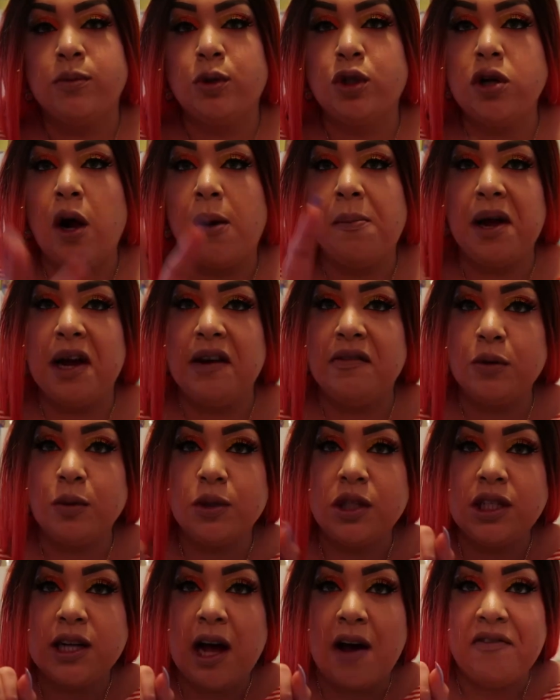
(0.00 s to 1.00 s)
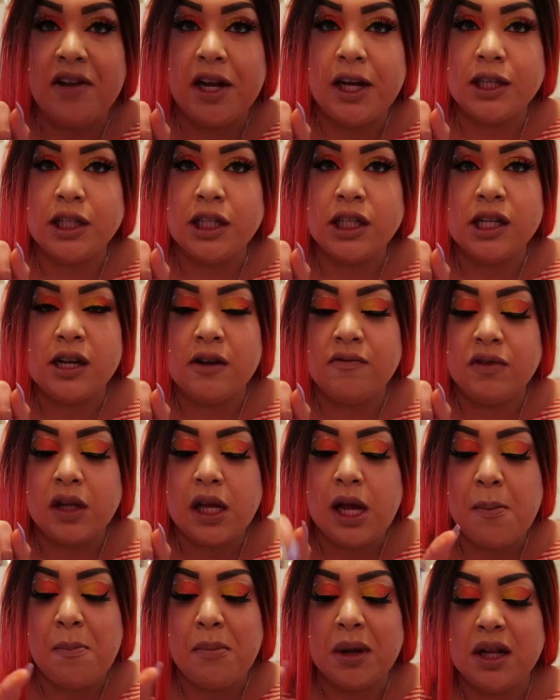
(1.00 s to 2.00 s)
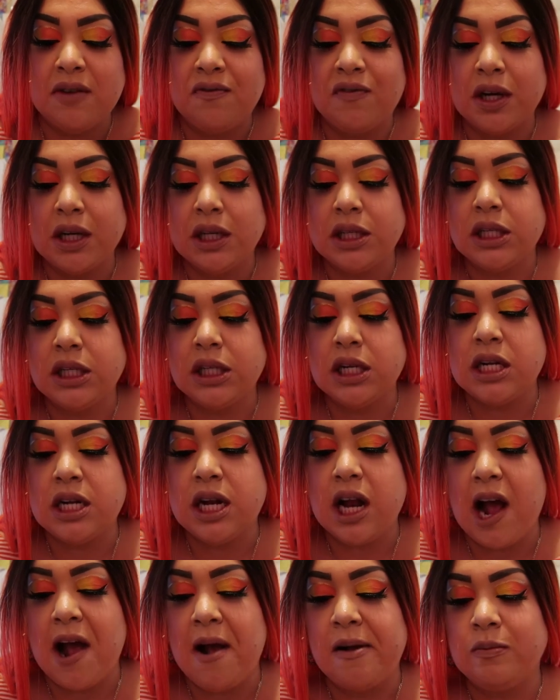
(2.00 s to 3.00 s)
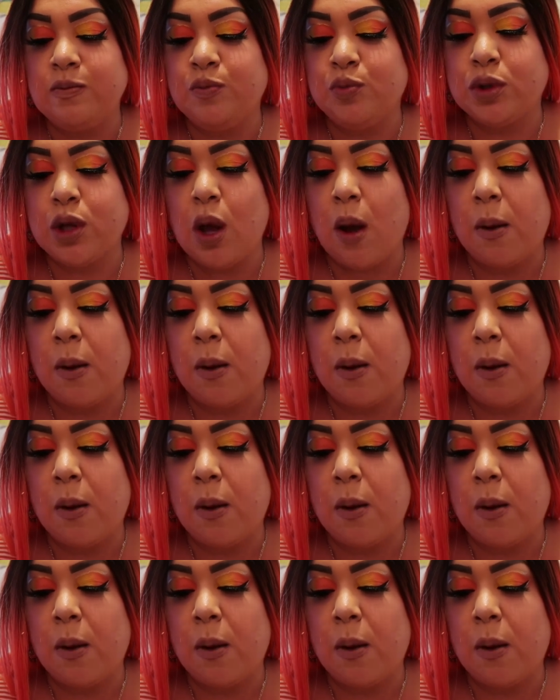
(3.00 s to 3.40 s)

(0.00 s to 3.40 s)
So everyone's having a lovely motherfucking Sunday.